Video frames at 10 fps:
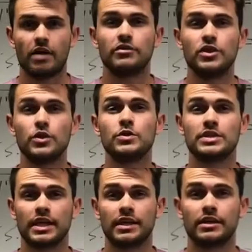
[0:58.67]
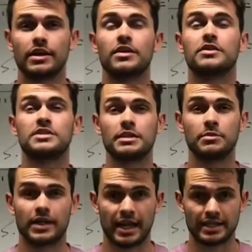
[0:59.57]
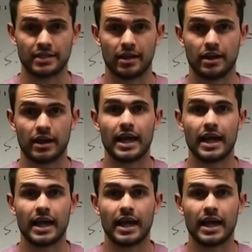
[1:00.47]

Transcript: of using the simulator